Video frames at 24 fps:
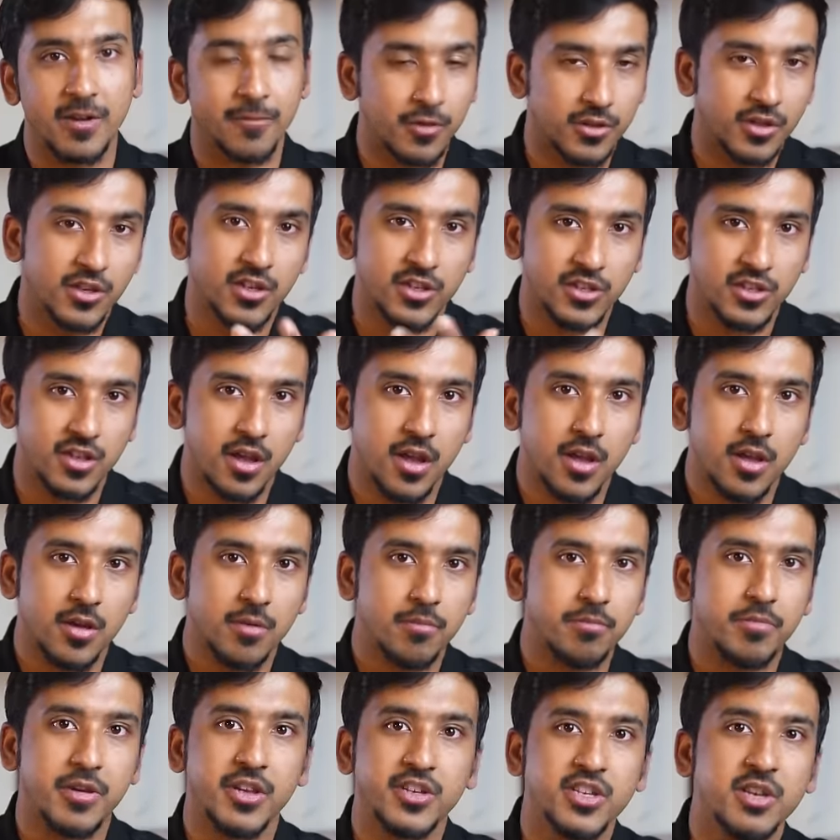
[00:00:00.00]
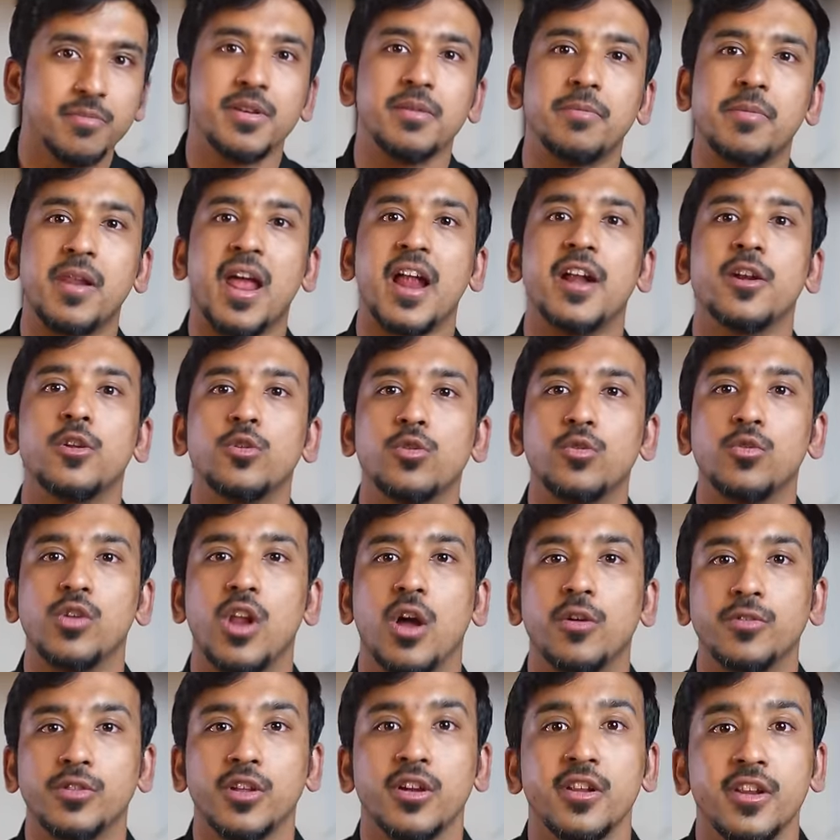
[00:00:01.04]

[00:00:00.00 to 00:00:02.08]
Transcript: and for this, BJP planned to roll out